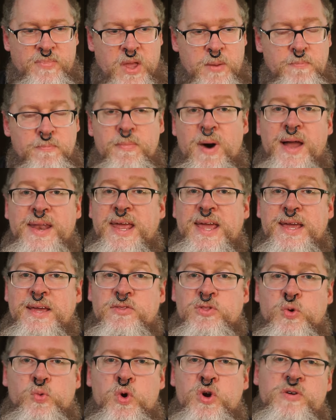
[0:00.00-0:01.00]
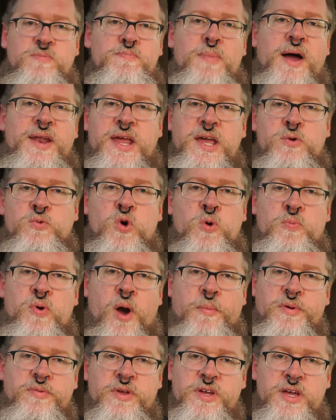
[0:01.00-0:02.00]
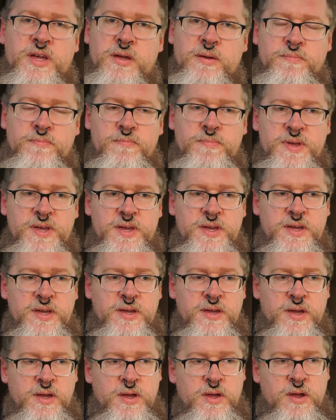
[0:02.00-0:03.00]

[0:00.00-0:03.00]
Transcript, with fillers: money, the word money will probably be